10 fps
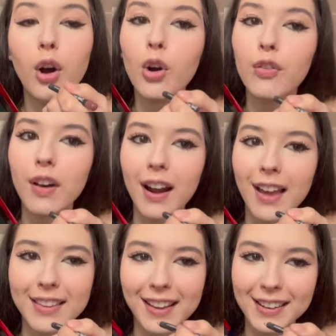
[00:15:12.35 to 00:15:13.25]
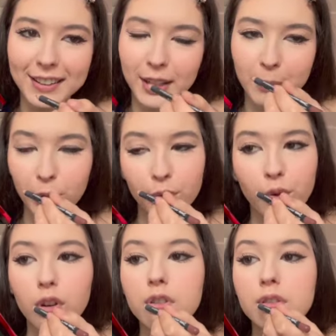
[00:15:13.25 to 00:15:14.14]
overline a little bit, of
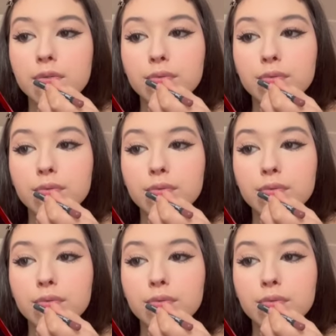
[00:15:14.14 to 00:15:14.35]
course.